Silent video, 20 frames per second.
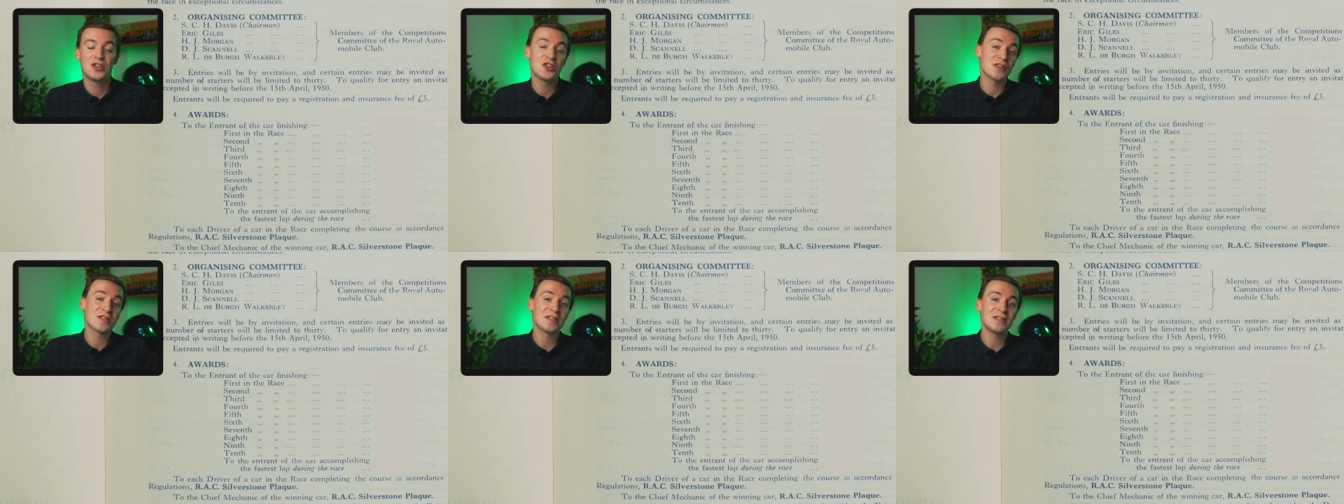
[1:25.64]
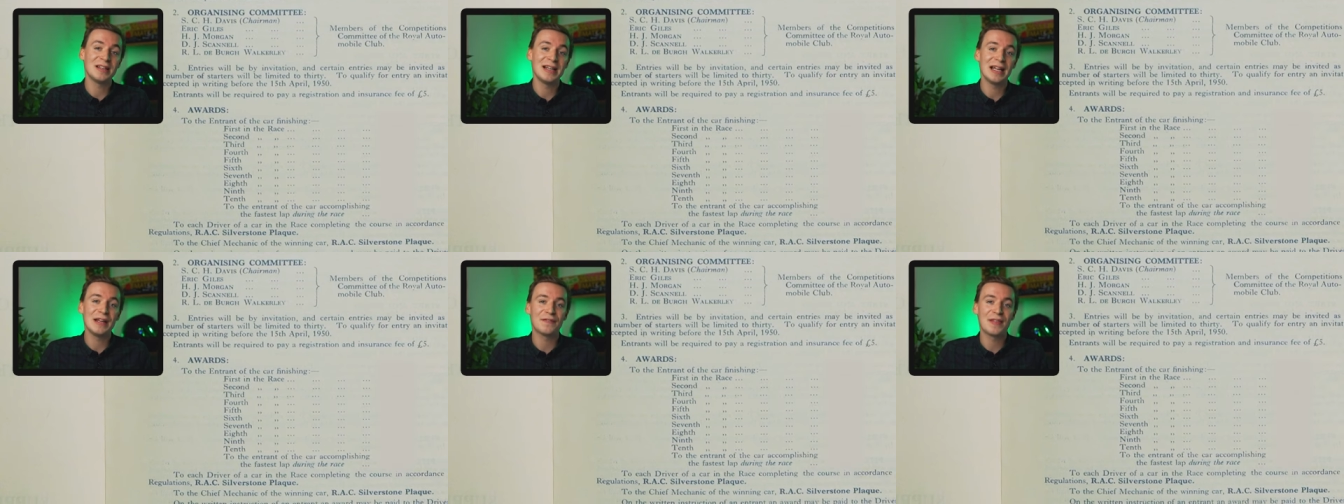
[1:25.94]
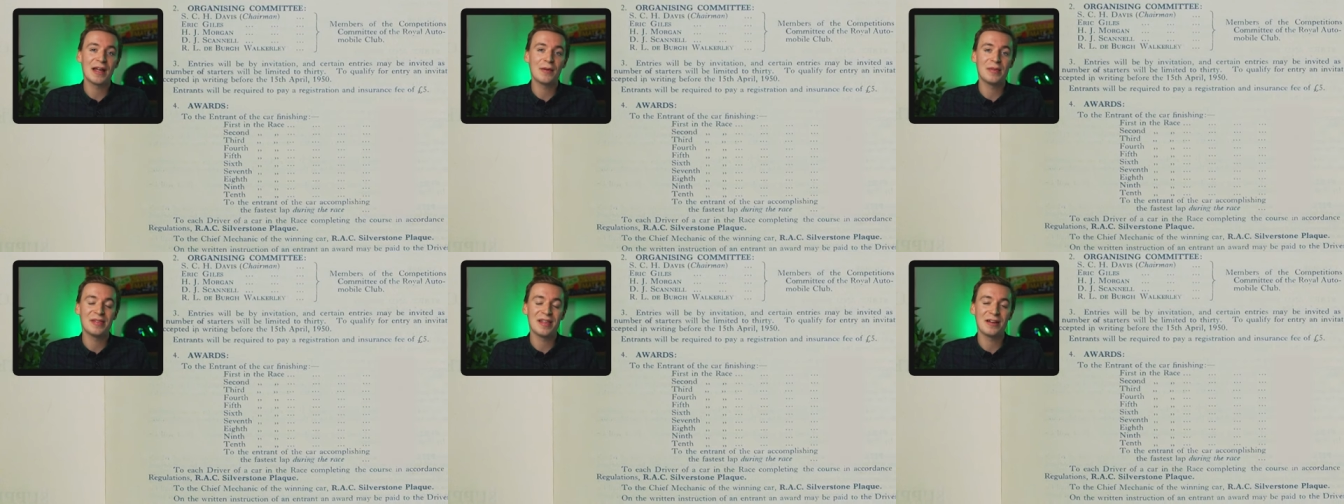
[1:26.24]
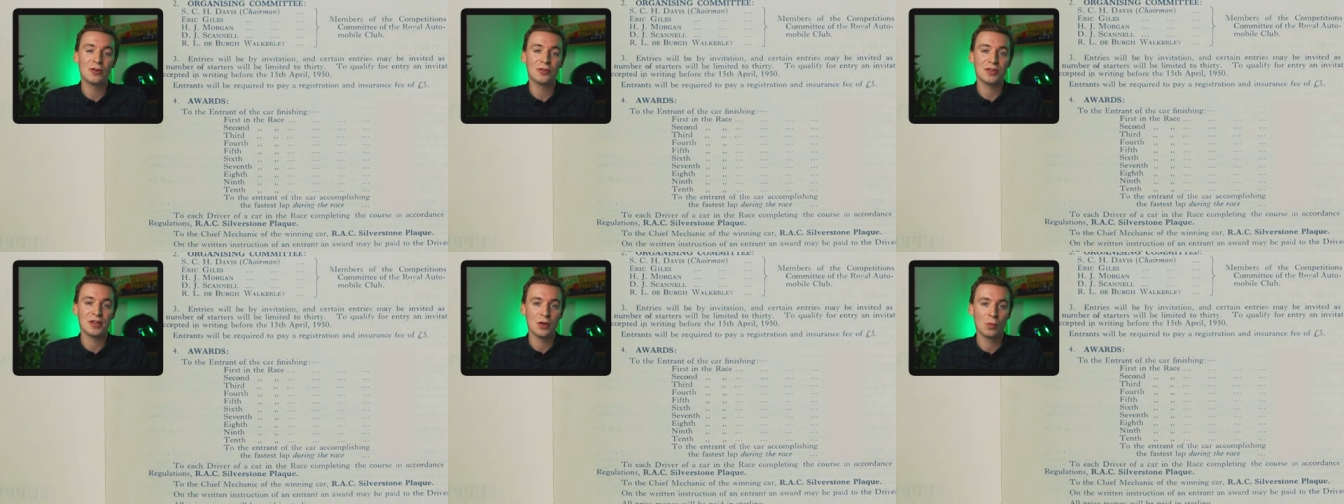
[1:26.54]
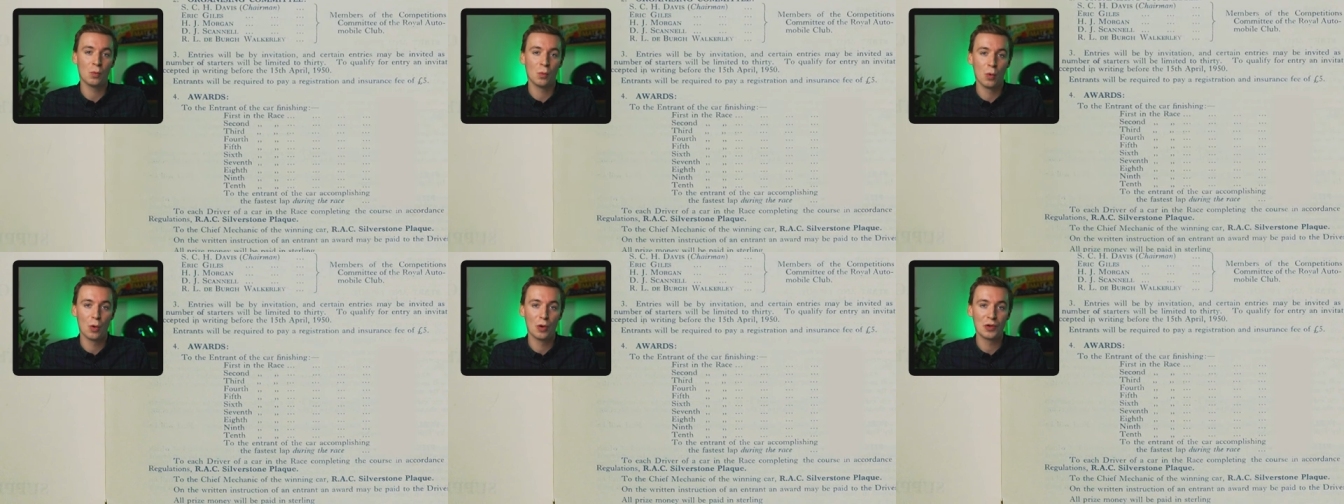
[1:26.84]
So just underneath that, we then got the
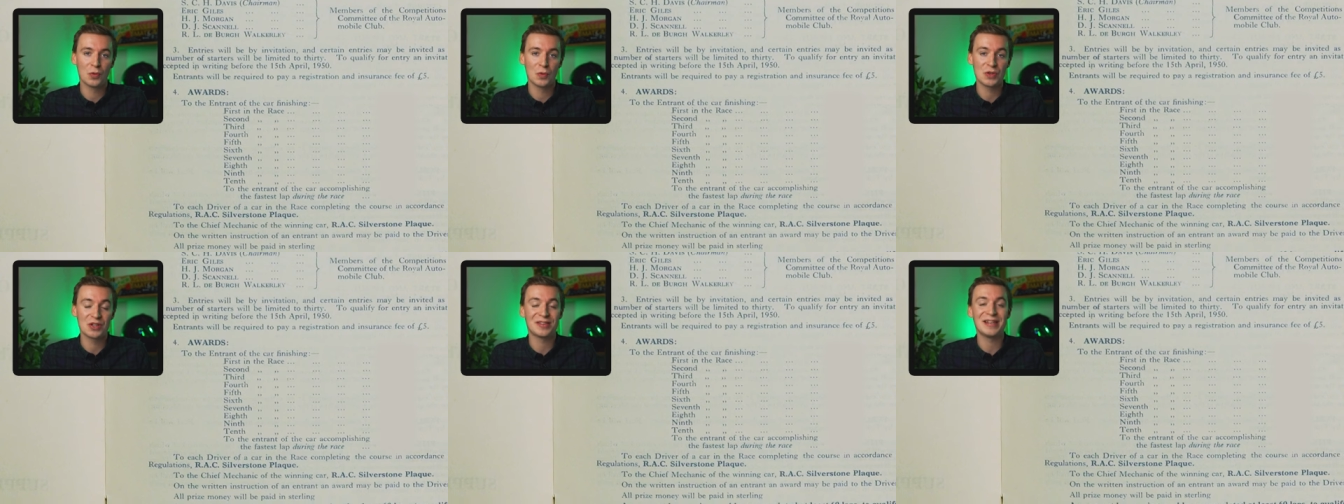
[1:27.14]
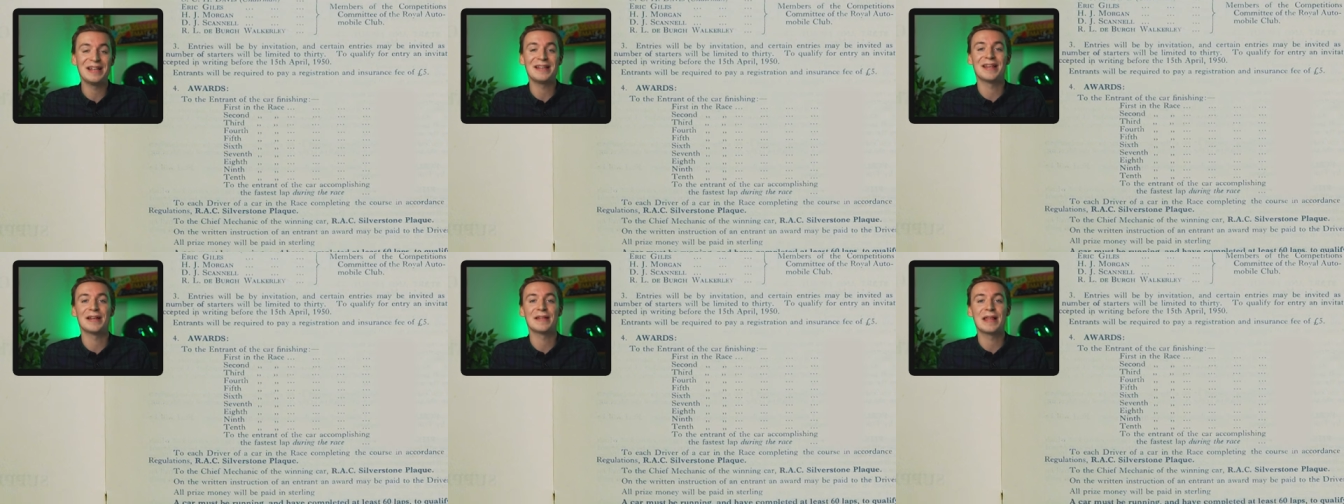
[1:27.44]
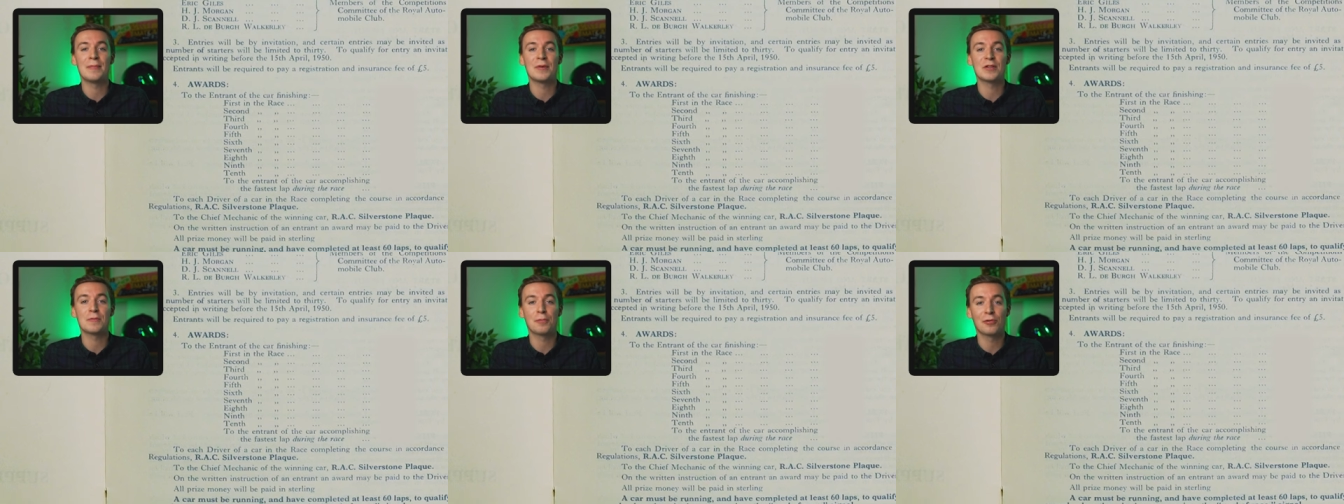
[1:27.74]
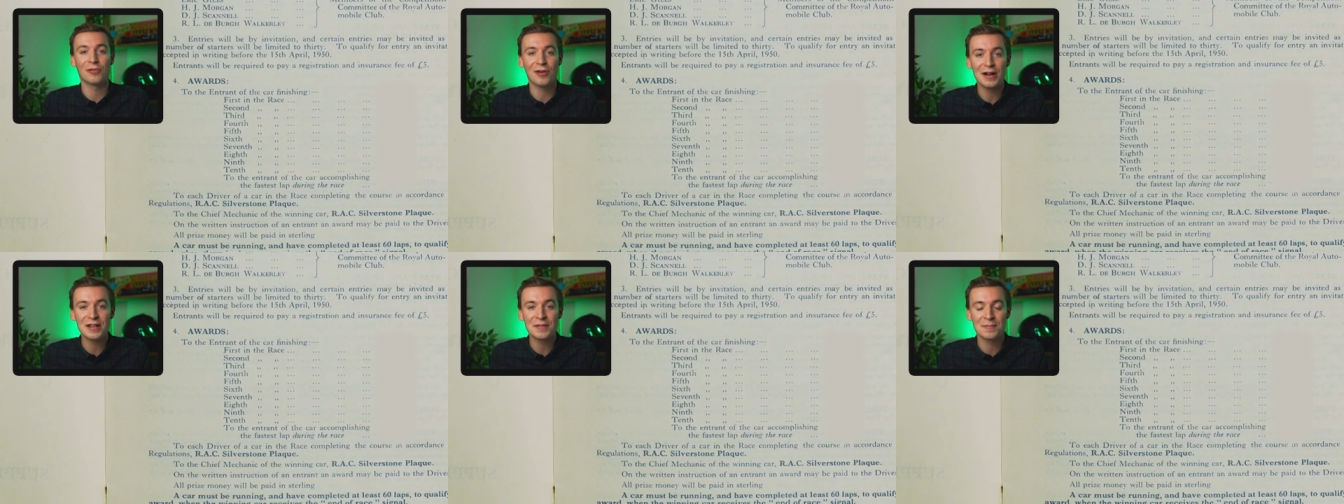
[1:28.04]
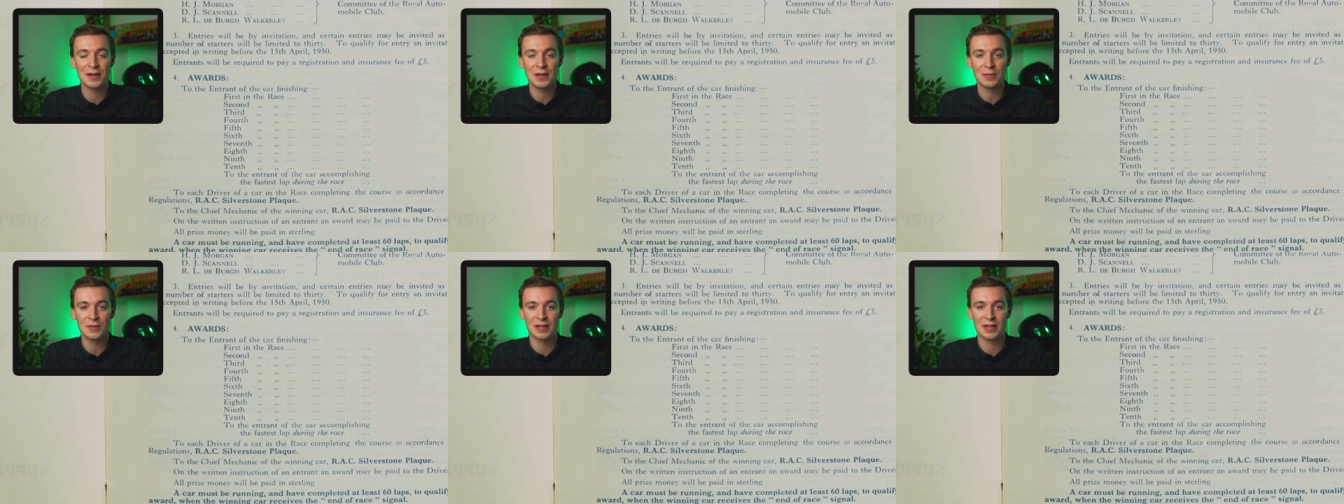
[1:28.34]
awards, which details how much prize
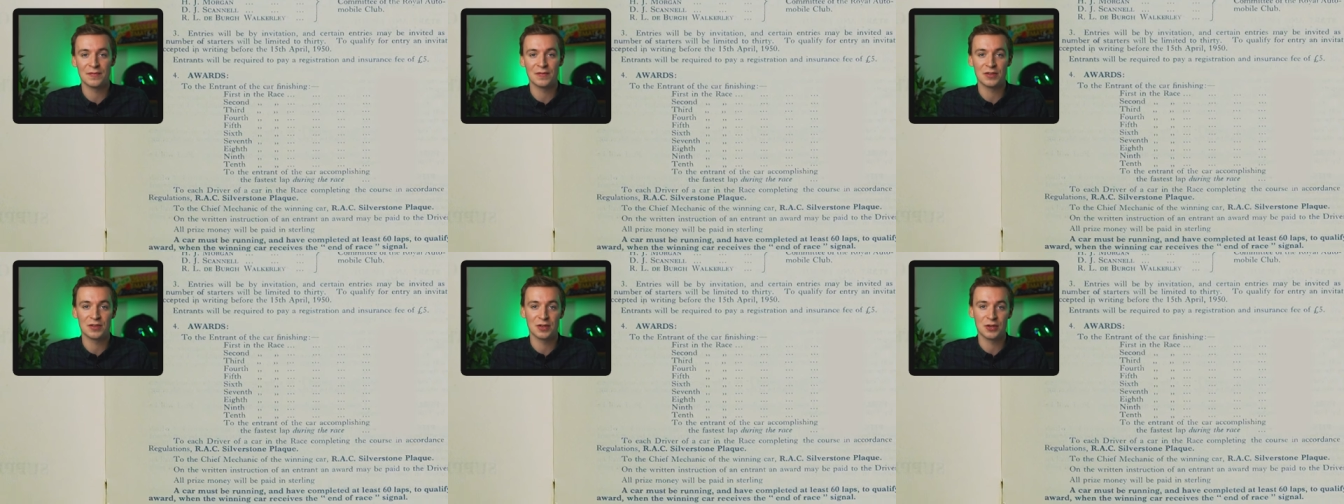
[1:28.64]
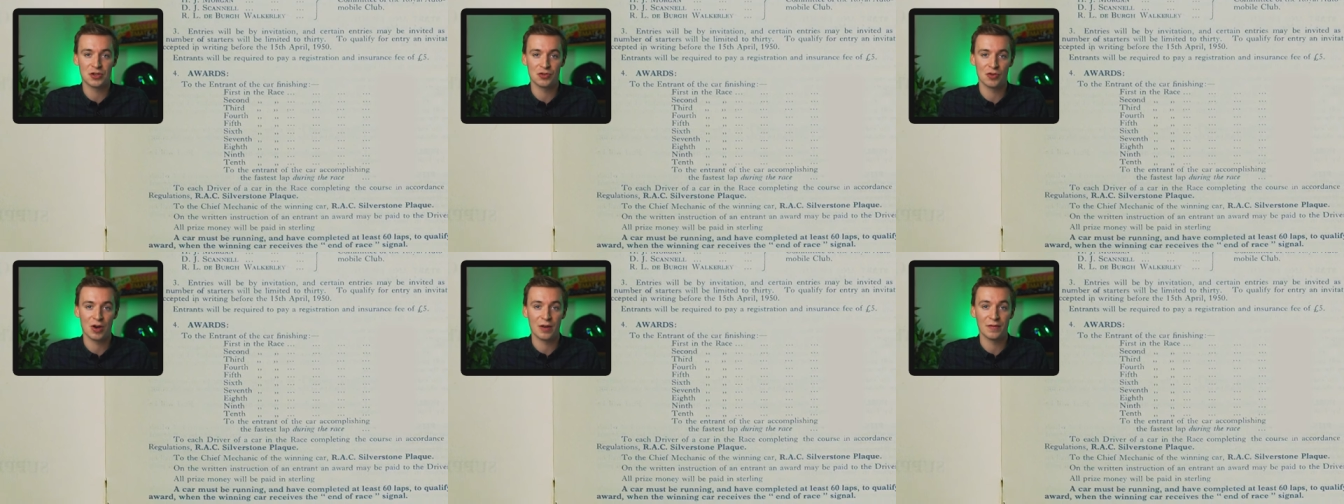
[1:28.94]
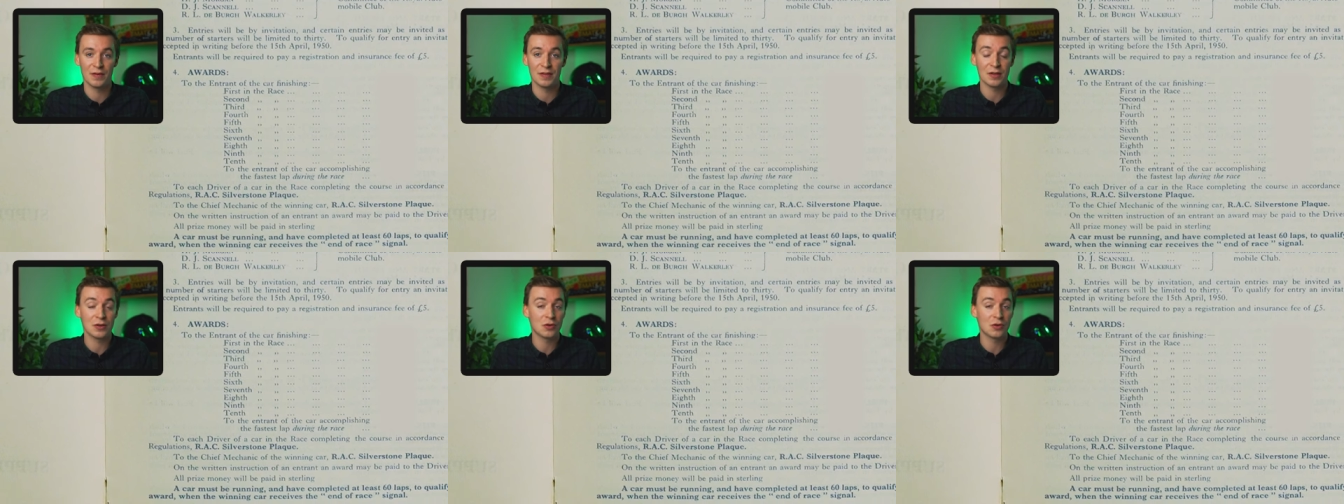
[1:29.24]
money was given to the drivers,